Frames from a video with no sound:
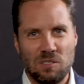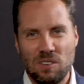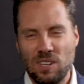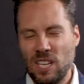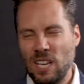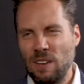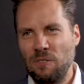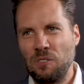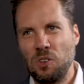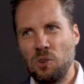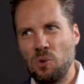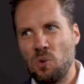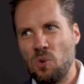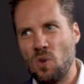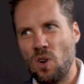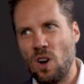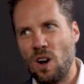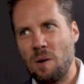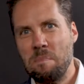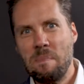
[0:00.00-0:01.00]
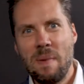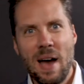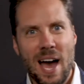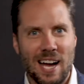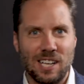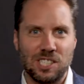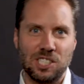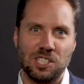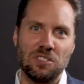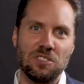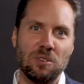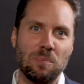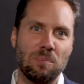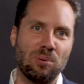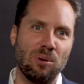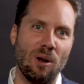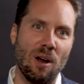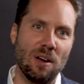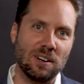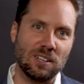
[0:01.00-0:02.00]
If you imagine the
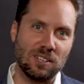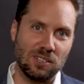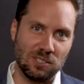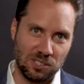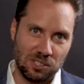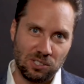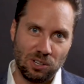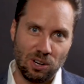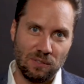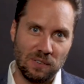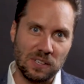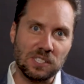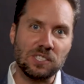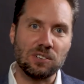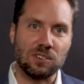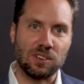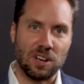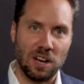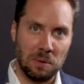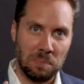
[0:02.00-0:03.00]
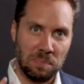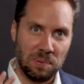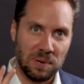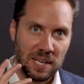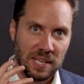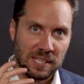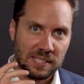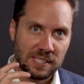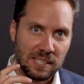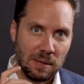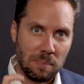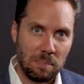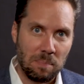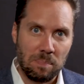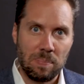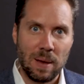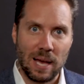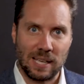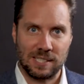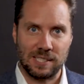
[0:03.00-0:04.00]
product or service your company is the
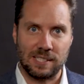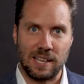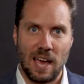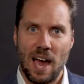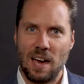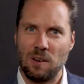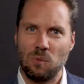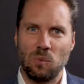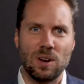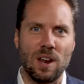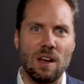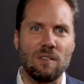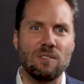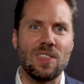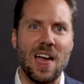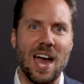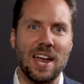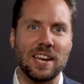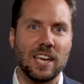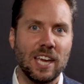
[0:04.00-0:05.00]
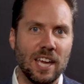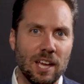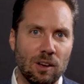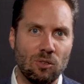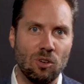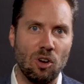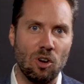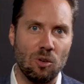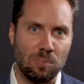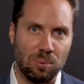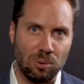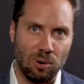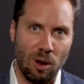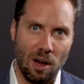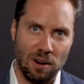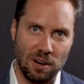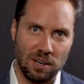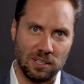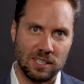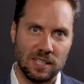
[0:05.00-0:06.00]
best at, whatever that hero
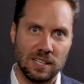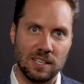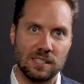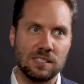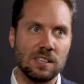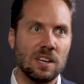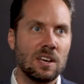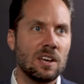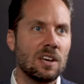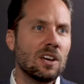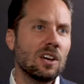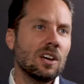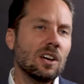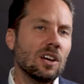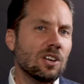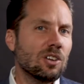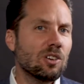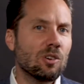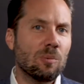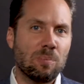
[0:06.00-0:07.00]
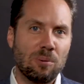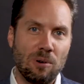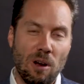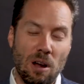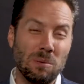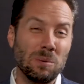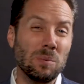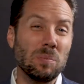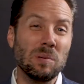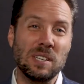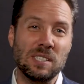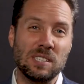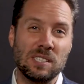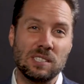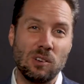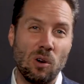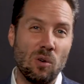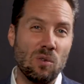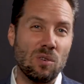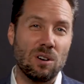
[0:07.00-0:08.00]
product is, you're probably
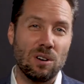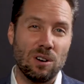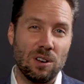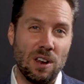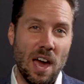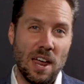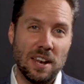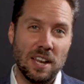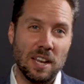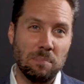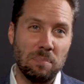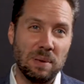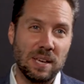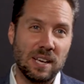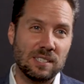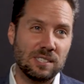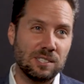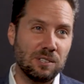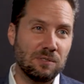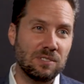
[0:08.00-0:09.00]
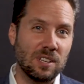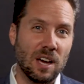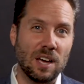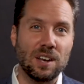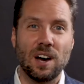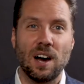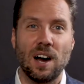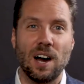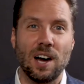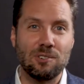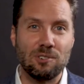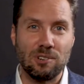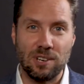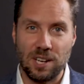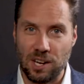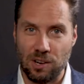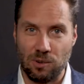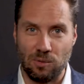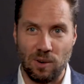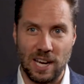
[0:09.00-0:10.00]
so good at it because you've done 100
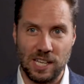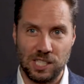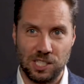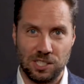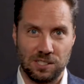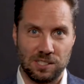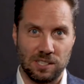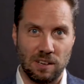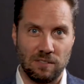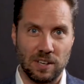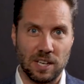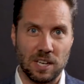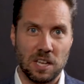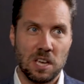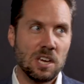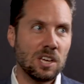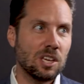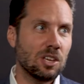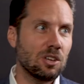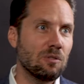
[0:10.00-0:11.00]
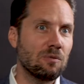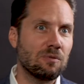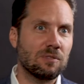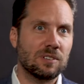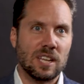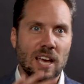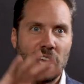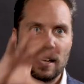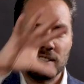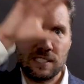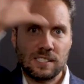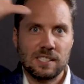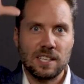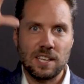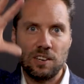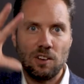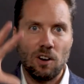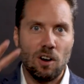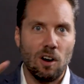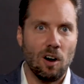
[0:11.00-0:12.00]
iterations of it. You've
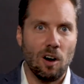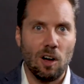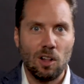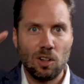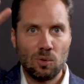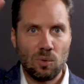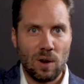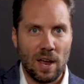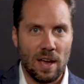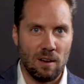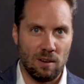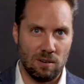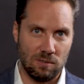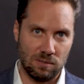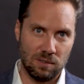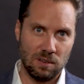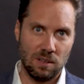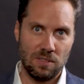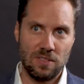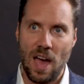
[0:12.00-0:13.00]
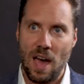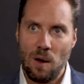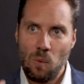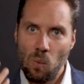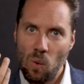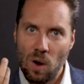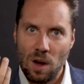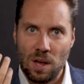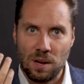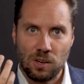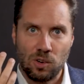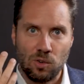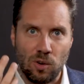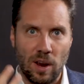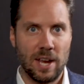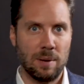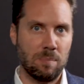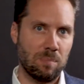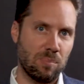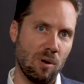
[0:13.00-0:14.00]
tested all around that one
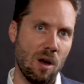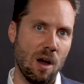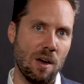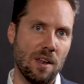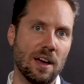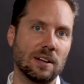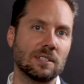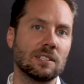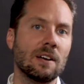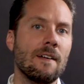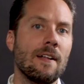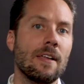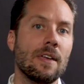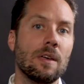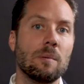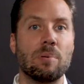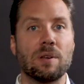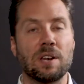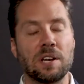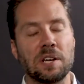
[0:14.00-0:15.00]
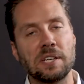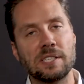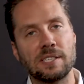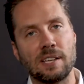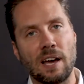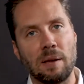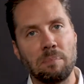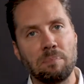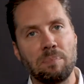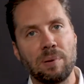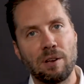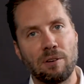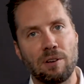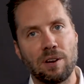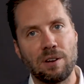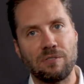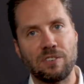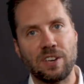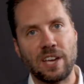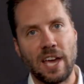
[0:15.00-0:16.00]
great product. But in a time period
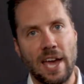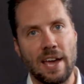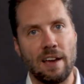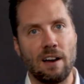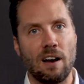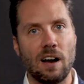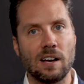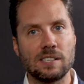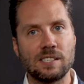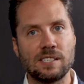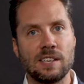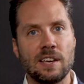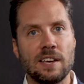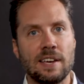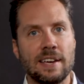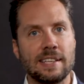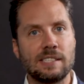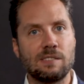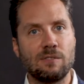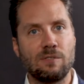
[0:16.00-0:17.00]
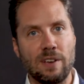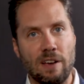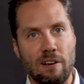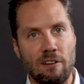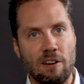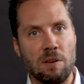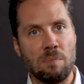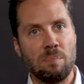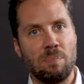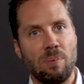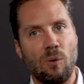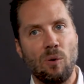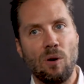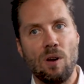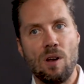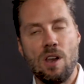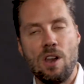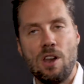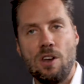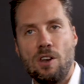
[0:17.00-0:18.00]
of chaos, it's very
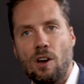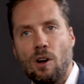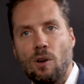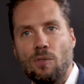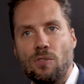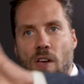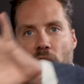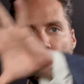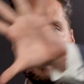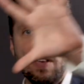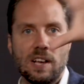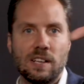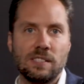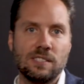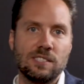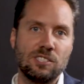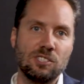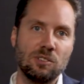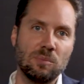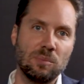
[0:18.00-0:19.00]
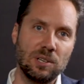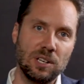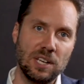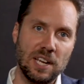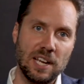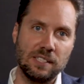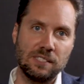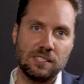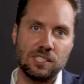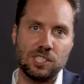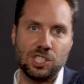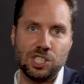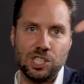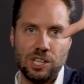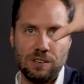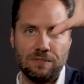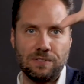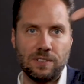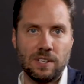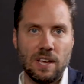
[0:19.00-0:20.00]
important to note that the consumer needs
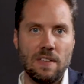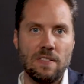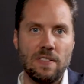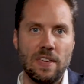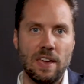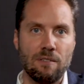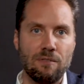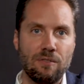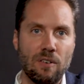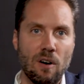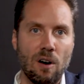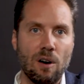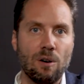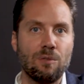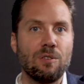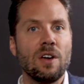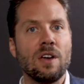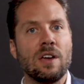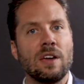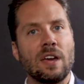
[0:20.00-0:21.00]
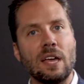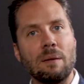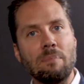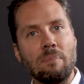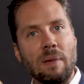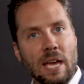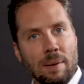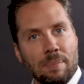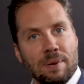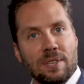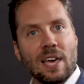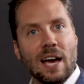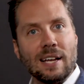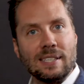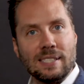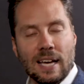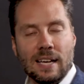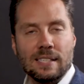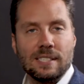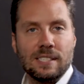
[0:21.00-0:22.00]
shift and they evolve. And maybe that
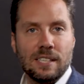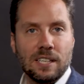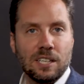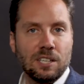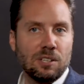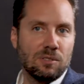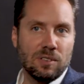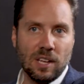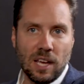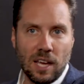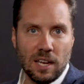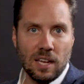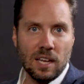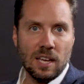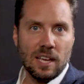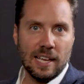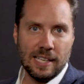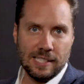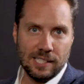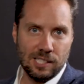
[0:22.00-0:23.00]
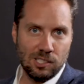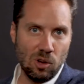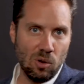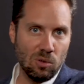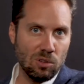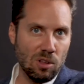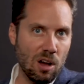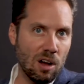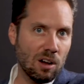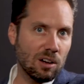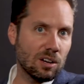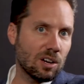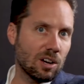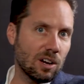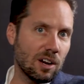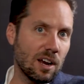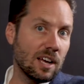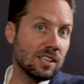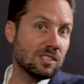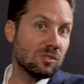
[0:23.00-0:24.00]
testing you did is no
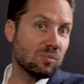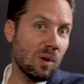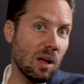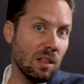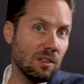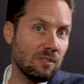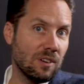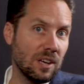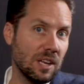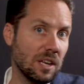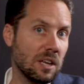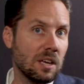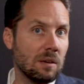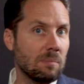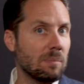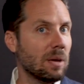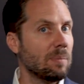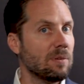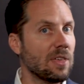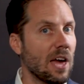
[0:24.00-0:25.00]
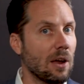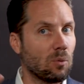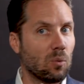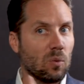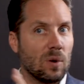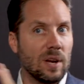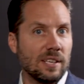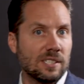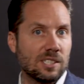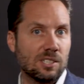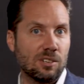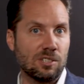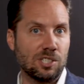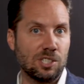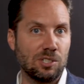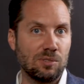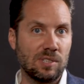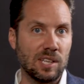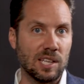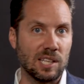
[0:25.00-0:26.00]
longer as relevant. Maybe that research
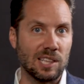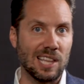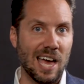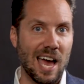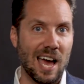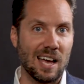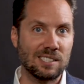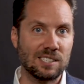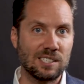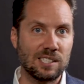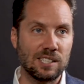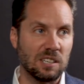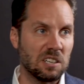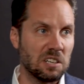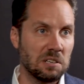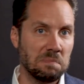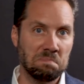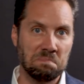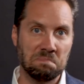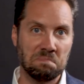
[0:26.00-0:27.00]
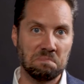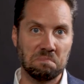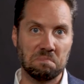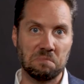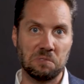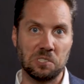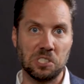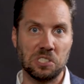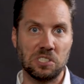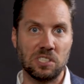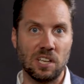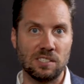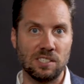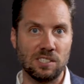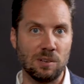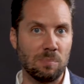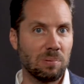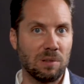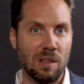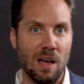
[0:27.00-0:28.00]
you did last year just doesn't
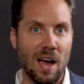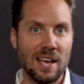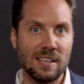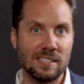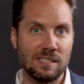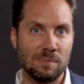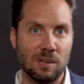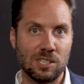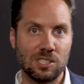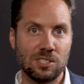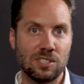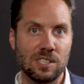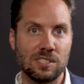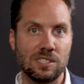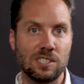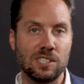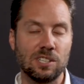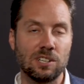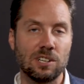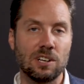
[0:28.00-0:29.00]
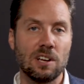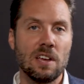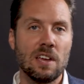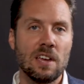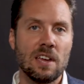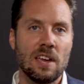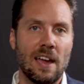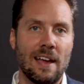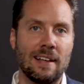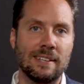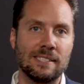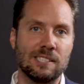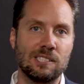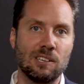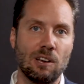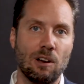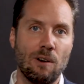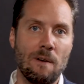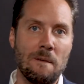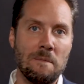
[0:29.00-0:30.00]
apply as much this year. And
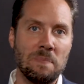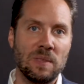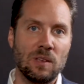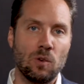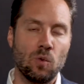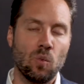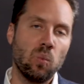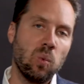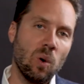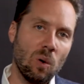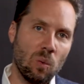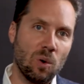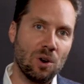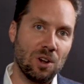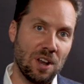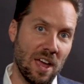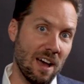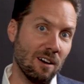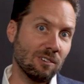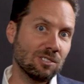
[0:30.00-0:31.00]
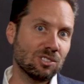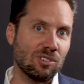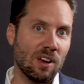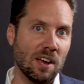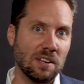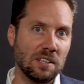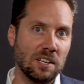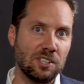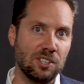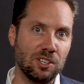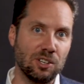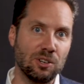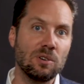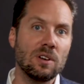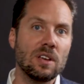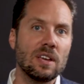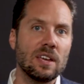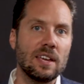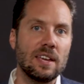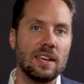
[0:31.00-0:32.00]
so what we're now trying to do
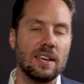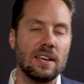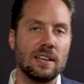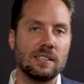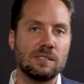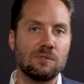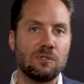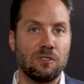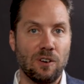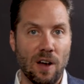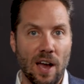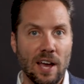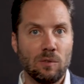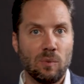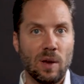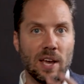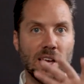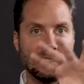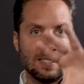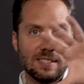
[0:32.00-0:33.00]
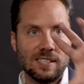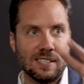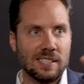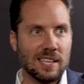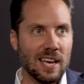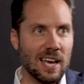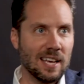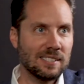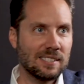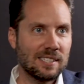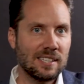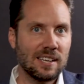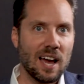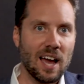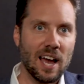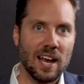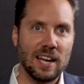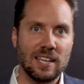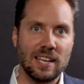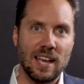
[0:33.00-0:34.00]
is find ways to test and
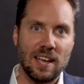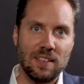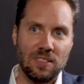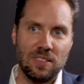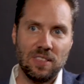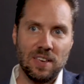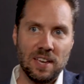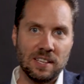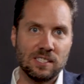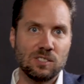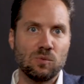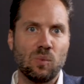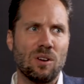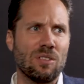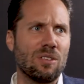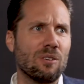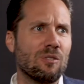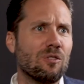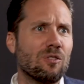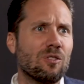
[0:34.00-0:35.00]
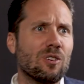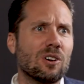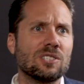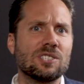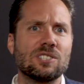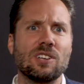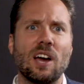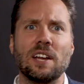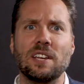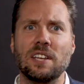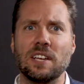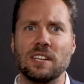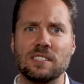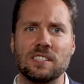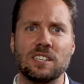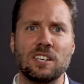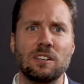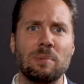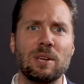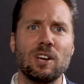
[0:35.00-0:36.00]
ideate things where the first idea is
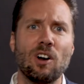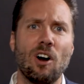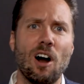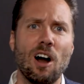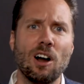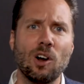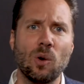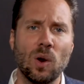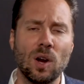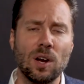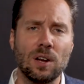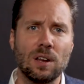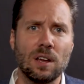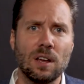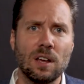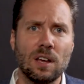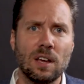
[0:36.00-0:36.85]
going to be awkward.